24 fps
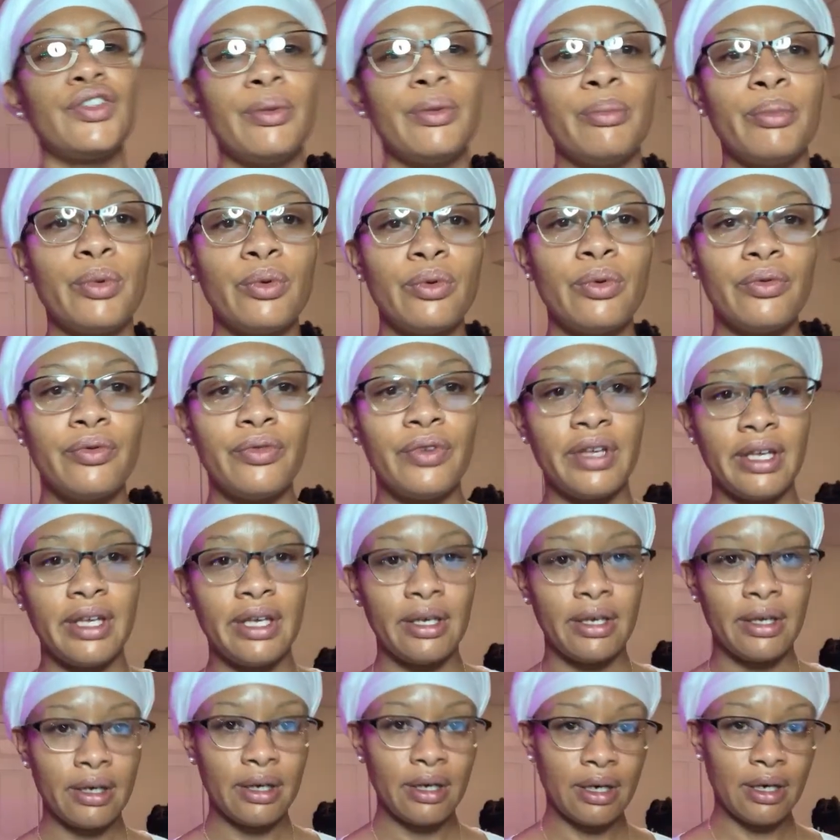the
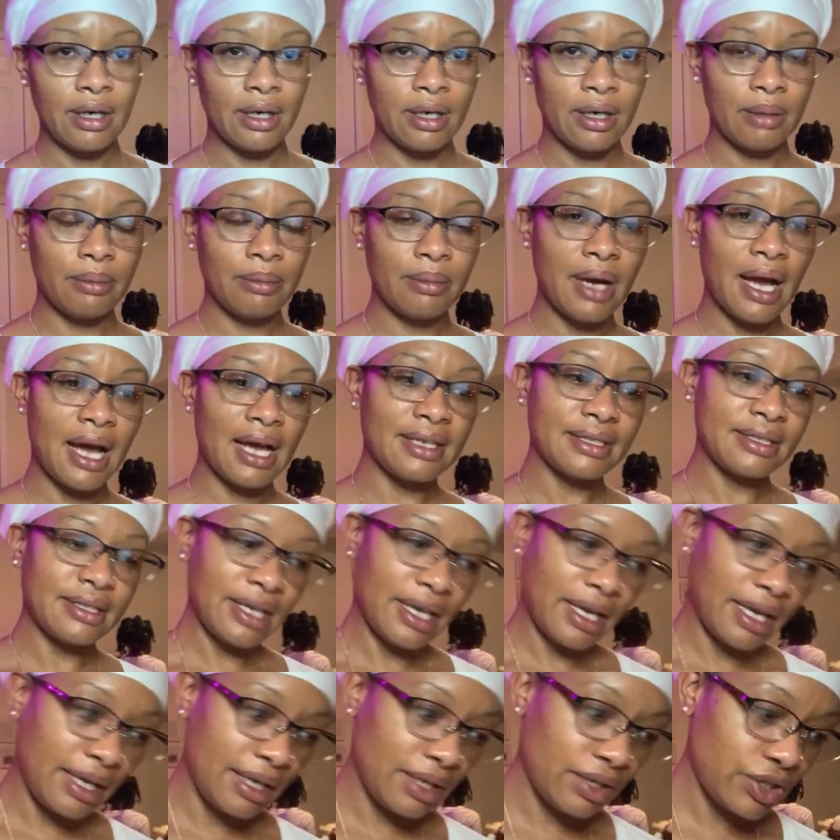movie Ice
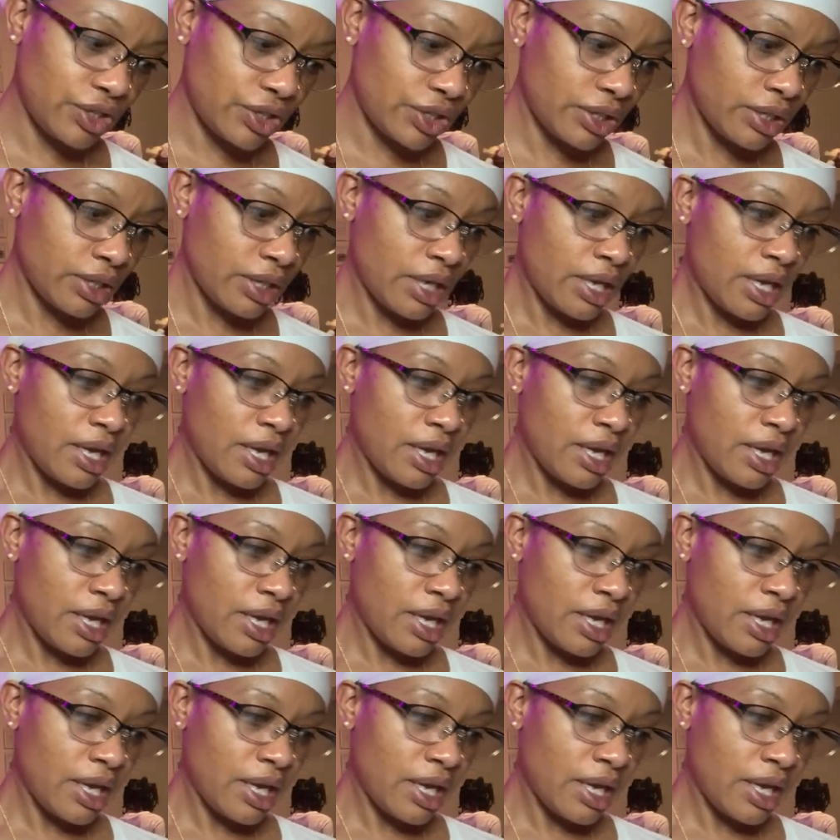Age,